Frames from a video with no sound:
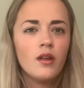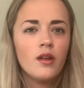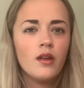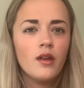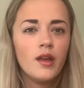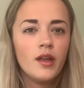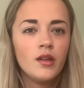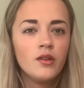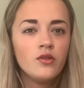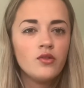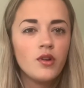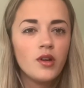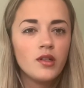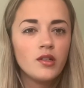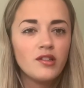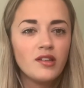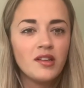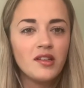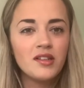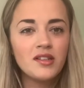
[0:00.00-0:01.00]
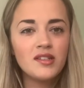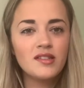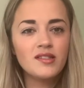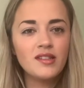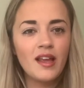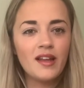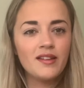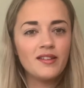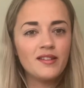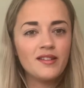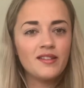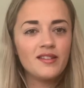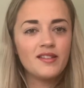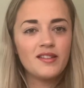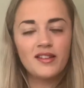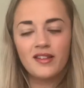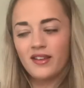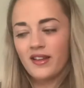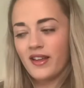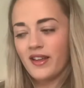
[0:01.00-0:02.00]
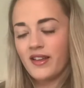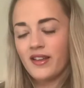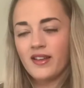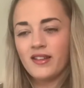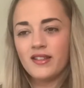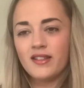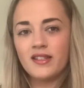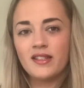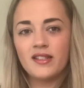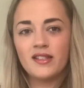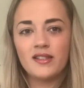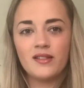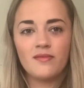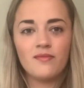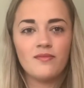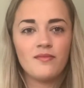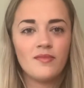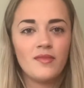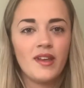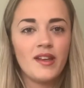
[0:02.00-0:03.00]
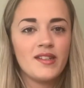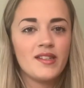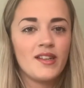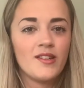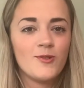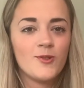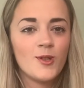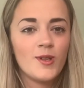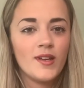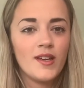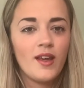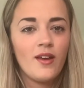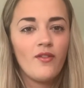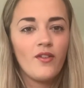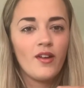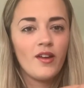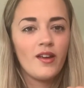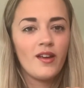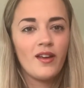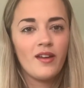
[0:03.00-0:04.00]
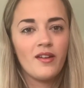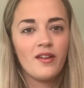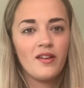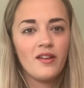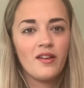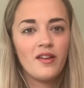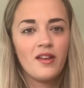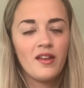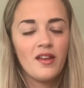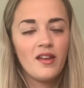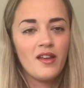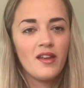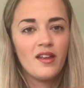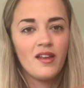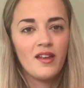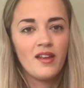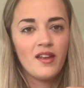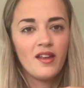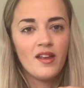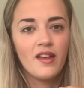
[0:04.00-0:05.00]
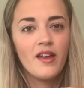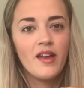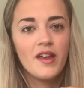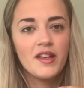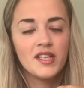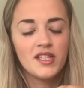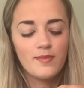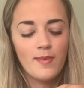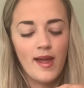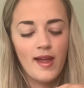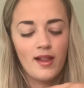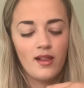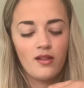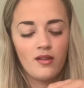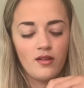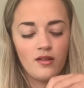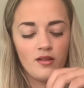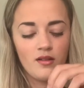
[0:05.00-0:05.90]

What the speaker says: Interesting scent. Let's actually give it a smell.